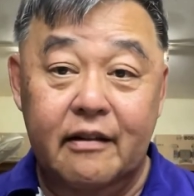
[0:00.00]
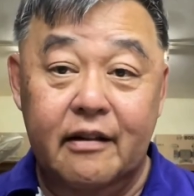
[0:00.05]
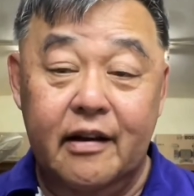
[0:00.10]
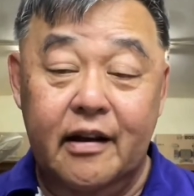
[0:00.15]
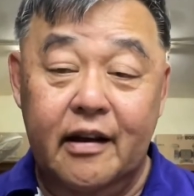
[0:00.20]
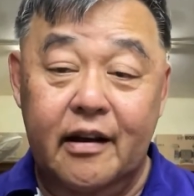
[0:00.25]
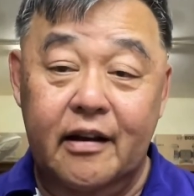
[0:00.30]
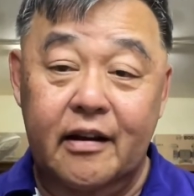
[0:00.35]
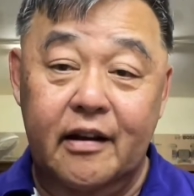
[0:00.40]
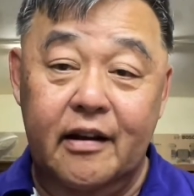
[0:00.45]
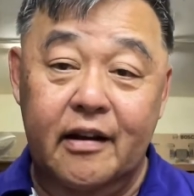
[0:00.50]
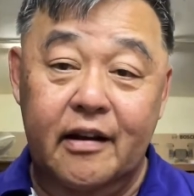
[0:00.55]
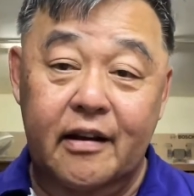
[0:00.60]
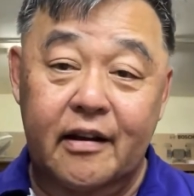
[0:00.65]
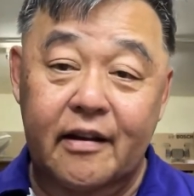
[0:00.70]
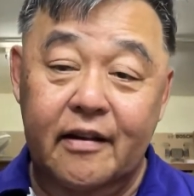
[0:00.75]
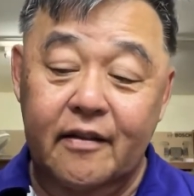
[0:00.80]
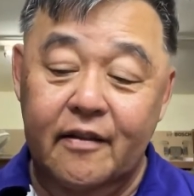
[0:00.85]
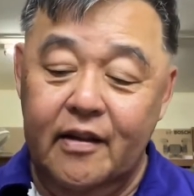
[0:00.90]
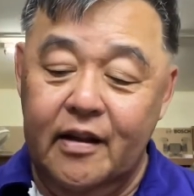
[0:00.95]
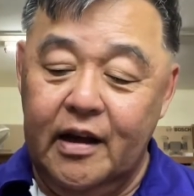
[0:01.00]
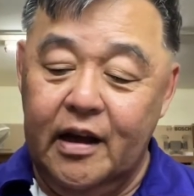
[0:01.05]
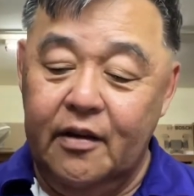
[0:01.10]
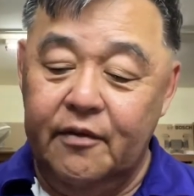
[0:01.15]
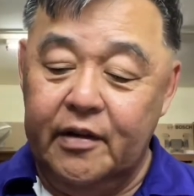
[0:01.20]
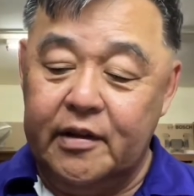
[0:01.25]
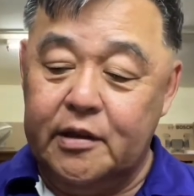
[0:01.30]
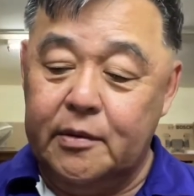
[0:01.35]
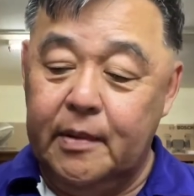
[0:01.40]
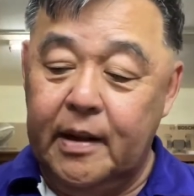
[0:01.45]
And I've
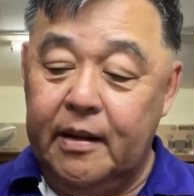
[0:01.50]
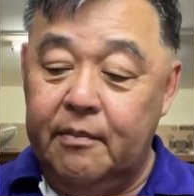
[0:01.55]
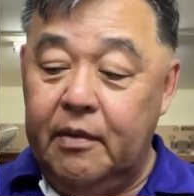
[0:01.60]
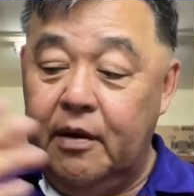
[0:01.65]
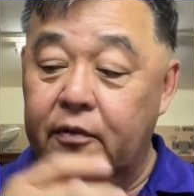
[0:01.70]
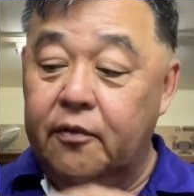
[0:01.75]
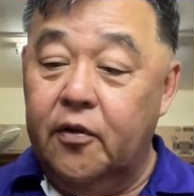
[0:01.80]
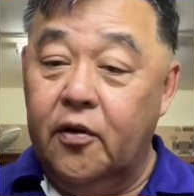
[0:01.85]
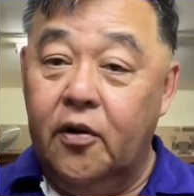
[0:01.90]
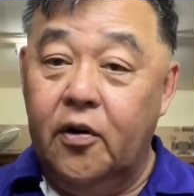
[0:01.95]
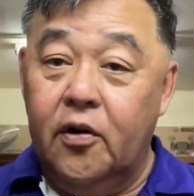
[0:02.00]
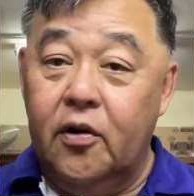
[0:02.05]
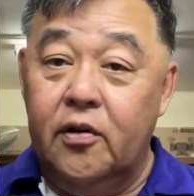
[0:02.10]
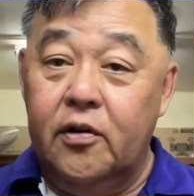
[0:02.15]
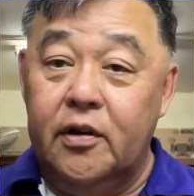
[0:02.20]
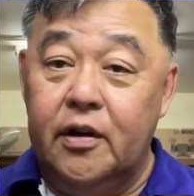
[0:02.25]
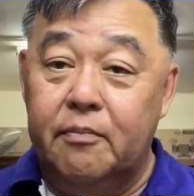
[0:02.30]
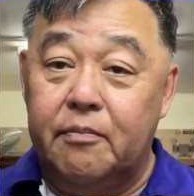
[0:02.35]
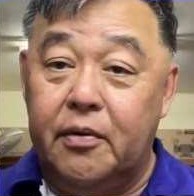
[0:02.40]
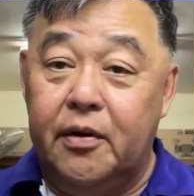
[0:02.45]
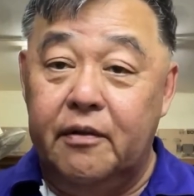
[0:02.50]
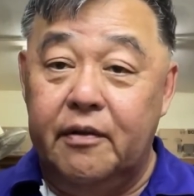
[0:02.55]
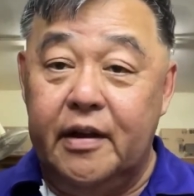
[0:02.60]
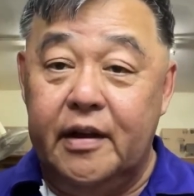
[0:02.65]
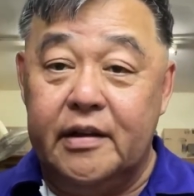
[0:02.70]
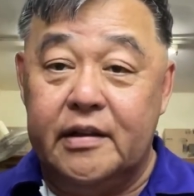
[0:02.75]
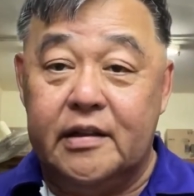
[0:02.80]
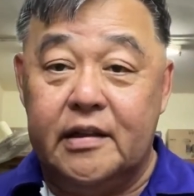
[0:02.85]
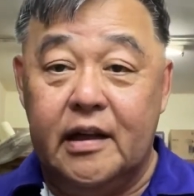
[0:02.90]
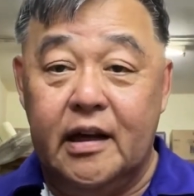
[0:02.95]
explained before in the
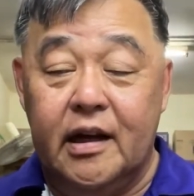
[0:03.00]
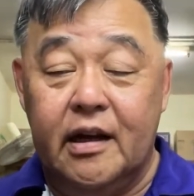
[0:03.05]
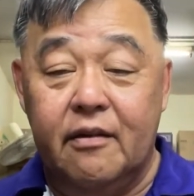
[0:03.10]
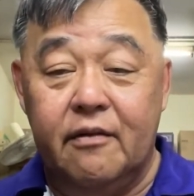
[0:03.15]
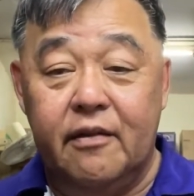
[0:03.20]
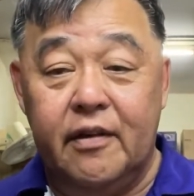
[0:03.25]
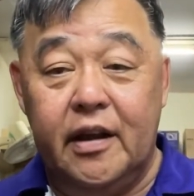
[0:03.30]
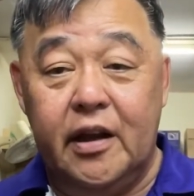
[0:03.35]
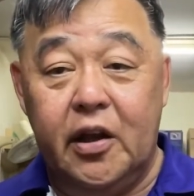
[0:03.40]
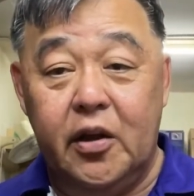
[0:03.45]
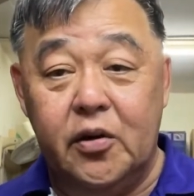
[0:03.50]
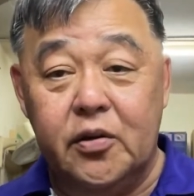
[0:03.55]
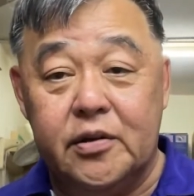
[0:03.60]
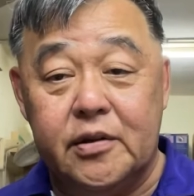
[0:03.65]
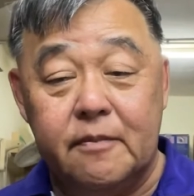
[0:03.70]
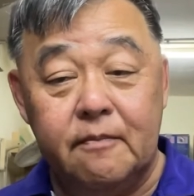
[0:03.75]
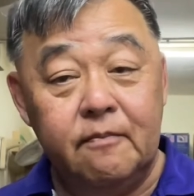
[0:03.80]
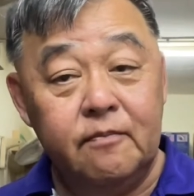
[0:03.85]
previous videos